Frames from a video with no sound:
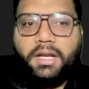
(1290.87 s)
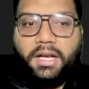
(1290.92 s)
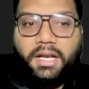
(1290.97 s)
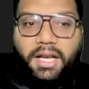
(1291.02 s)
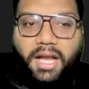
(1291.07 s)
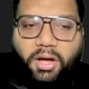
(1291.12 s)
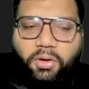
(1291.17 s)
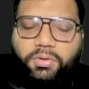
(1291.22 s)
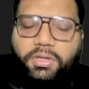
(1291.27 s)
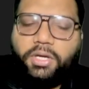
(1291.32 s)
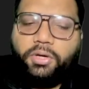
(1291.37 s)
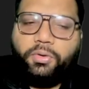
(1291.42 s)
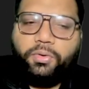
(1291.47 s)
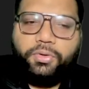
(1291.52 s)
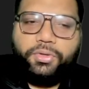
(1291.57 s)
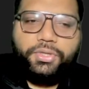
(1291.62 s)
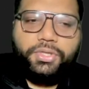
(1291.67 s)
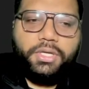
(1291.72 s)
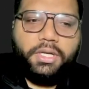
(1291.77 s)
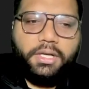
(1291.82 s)
Now the
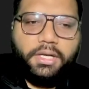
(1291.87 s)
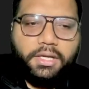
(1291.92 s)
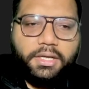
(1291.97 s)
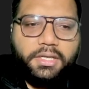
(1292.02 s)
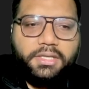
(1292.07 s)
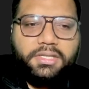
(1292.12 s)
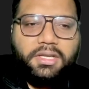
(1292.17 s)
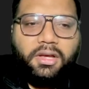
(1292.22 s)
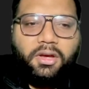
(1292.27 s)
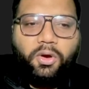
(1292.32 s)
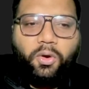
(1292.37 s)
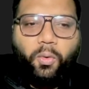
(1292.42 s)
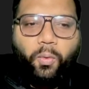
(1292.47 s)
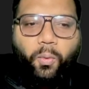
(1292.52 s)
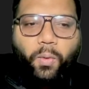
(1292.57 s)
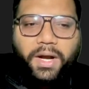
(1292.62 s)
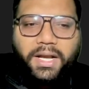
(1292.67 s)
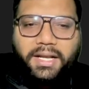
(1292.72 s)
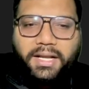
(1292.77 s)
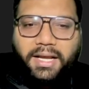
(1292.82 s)
question is,
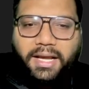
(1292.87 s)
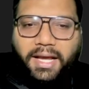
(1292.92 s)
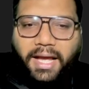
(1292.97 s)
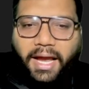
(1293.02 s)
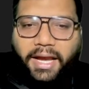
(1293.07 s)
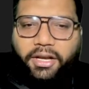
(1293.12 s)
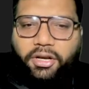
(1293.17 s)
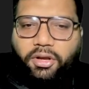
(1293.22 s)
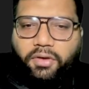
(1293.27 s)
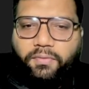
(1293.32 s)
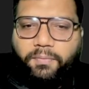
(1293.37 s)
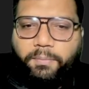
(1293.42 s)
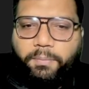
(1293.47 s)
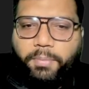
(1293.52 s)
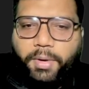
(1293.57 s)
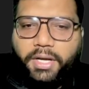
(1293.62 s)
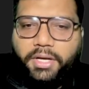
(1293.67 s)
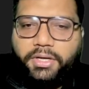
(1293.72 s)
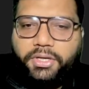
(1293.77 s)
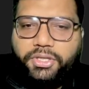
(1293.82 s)
what kind of
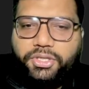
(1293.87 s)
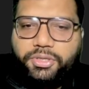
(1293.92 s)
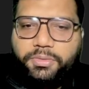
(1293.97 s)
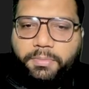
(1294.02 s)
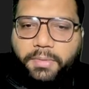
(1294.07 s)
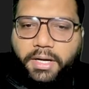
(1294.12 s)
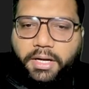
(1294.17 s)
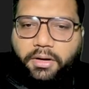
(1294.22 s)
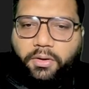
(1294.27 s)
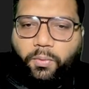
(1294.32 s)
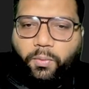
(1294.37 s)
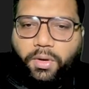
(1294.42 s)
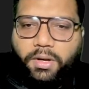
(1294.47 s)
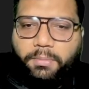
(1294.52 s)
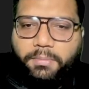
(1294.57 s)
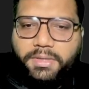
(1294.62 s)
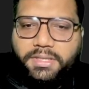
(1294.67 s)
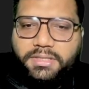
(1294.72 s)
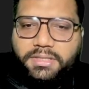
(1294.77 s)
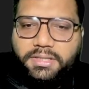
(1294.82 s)
punishment will
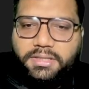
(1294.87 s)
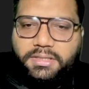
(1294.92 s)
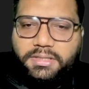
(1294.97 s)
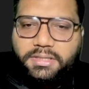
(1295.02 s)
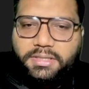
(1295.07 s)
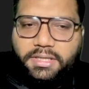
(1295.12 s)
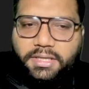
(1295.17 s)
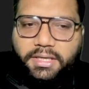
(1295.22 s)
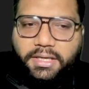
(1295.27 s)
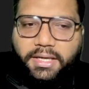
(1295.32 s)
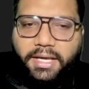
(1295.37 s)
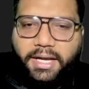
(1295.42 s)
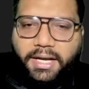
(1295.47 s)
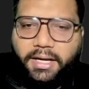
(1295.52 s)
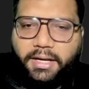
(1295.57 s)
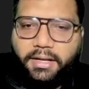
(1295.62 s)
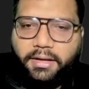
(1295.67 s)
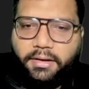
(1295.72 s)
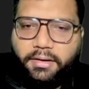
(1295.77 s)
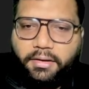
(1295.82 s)
Mr. C
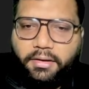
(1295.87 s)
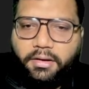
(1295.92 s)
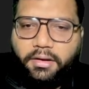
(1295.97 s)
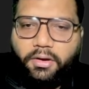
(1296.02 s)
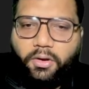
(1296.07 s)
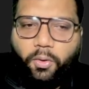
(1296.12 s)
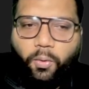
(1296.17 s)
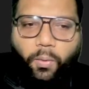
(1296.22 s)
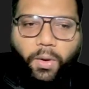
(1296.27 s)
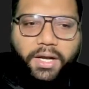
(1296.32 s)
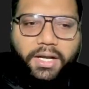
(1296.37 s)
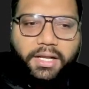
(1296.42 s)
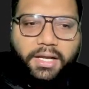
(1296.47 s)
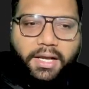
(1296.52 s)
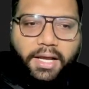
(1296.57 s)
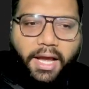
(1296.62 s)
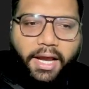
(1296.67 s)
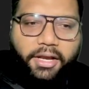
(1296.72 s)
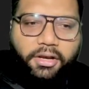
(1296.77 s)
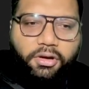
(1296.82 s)
get? What
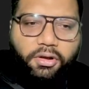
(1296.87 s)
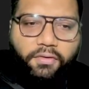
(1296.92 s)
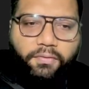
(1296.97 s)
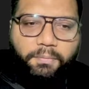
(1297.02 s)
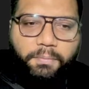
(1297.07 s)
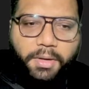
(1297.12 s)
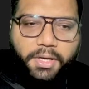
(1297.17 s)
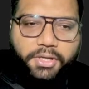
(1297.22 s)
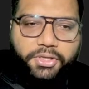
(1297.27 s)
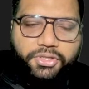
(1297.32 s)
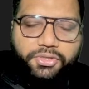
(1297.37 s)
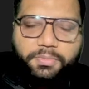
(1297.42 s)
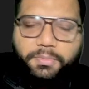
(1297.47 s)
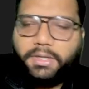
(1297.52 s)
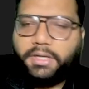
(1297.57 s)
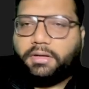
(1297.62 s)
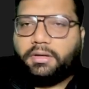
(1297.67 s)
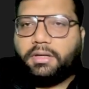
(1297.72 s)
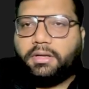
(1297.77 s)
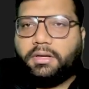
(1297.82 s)
kind of
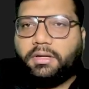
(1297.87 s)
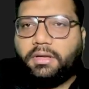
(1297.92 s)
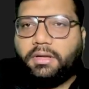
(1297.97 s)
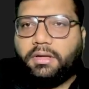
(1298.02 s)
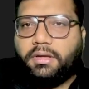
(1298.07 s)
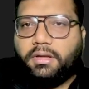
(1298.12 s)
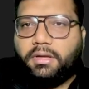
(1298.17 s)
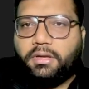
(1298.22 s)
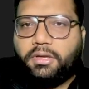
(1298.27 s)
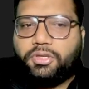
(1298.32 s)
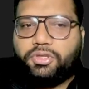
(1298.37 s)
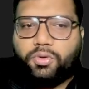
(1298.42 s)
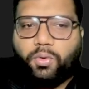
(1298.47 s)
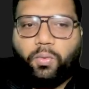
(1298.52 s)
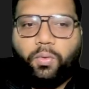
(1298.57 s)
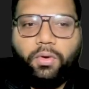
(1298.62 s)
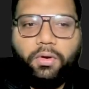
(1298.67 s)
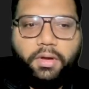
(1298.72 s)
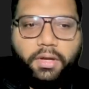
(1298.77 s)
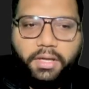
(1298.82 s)
punishment?
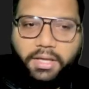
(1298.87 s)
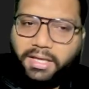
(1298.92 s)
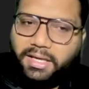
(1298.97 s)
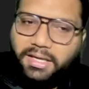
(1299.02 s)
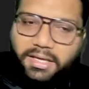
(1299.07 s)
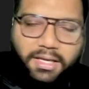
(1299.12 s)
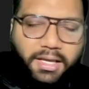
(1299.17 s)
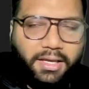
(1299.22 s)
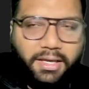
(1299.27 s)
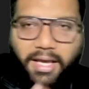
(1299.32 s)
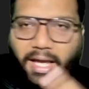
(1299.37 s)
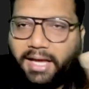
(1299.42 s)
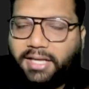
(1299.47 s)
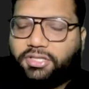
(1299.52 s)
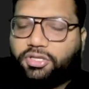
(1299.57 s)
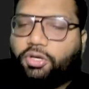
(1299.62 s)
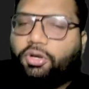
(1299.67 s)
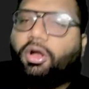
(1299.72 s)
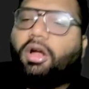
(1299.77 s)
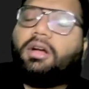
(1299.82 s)
So he
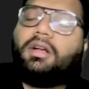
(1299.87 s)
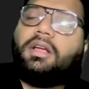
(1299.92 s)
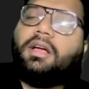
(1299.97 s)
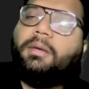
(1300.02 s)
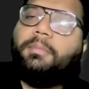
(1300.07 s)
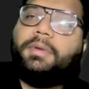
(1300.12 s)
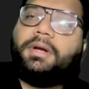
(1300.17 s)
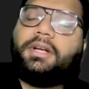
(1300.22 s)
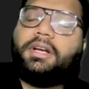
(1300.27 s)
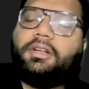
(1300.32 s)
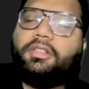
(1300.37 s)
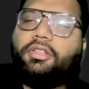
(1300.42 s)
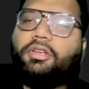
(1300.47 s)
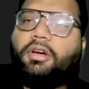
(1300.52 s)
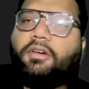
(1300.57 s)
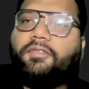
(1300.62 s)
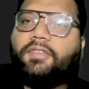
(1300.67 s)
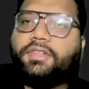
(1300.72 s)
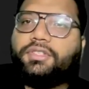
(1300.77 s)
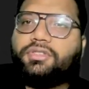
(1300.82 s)
has not committed the
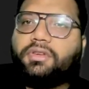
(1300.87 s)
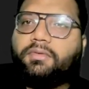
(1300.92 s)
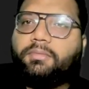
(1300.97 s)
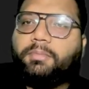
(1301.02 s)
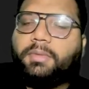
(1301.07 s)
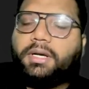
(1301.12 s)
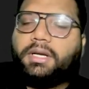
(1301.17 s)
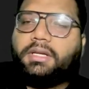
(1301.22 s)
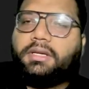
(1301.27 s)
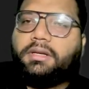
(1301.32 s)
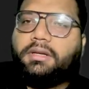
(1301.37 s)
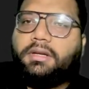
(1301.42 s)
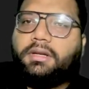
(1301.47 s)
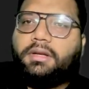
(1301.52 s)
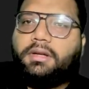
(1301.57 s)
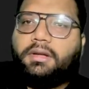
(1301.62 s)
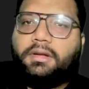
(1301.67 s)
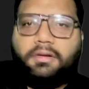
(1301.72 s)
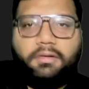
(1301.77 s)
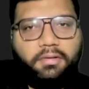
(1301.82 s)
offense of murder,
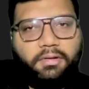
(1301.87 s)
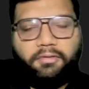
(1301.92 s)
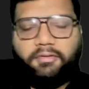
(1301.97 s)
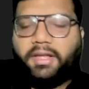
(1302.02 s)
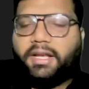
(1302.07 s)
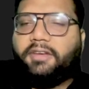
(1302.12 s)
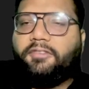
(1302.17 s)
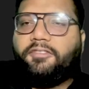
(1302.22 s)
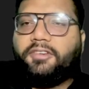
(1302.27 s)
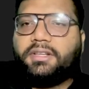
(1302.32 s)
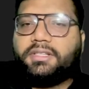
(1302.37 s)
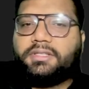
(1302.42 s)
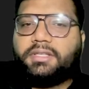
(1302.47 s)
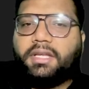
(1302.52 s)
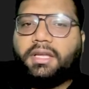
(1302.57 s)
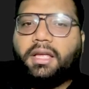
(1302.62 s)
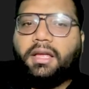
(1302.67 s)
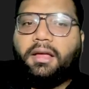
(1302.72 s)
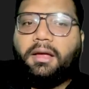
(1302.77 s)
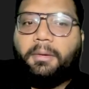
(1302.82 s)
the very first
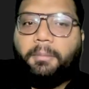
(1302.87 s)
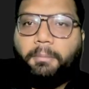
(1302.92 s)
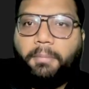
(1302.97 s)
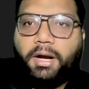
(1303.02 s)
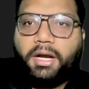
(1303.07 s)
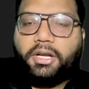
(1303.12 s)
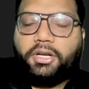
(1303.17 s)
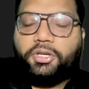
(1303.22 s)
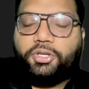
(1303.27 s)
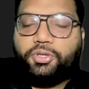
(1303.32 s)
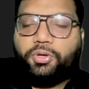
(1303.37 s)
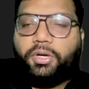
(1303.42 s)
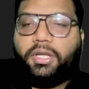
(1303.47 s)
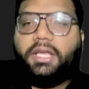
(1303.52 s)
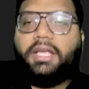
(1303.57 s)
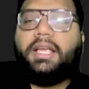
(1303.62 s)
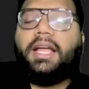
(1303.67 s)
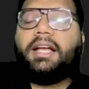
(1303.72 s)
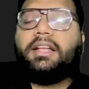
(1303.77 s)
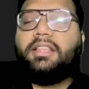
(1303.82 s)
thing. But should
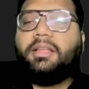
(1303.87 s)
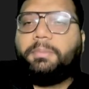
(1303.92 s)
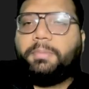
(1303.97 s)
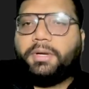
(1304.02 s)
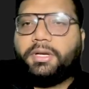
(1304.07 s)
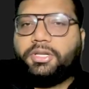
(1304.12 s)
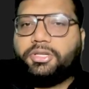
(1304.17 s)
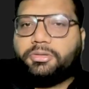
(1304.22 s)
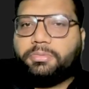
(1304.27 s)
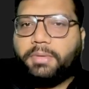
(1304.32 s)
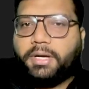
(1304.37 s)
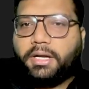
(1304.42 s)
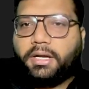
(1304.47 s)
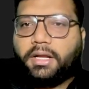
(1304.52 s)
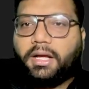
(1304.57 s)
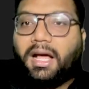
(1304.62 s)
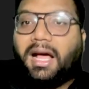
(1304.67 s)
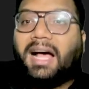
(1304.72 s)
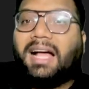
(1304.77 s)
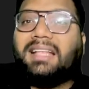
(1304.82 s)
he get the punishment?
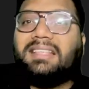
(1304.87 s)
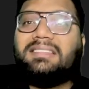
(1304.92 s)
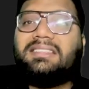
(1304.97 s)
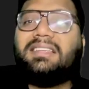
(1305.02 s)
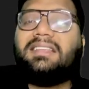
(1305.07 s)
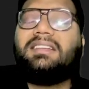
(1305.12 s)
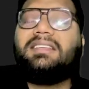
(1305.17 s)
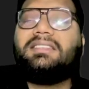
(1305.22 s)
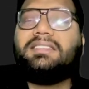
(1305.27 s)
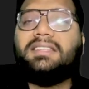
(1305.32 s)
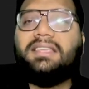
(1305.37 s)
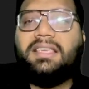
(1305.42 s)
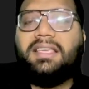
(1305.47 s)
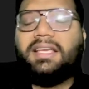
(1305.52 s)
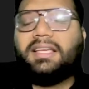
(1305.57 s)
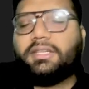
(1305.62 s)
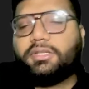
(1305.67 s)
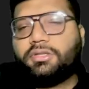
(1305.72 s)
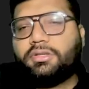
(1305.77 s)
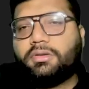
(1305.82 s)
Answer is
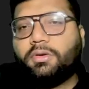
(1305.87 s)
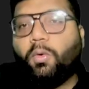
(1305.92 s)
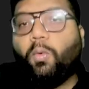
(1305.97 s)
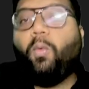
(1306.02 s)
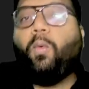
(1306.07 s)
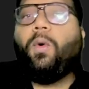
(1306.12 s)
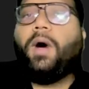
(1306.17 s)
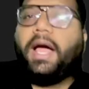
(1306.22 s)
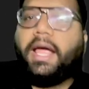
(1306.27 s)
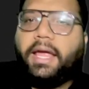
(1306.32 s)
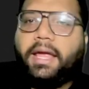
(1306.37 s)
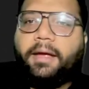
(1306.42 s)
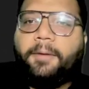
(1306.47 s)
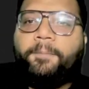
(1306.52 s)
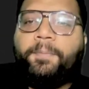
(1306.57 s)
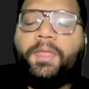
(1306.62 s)
yes. Why?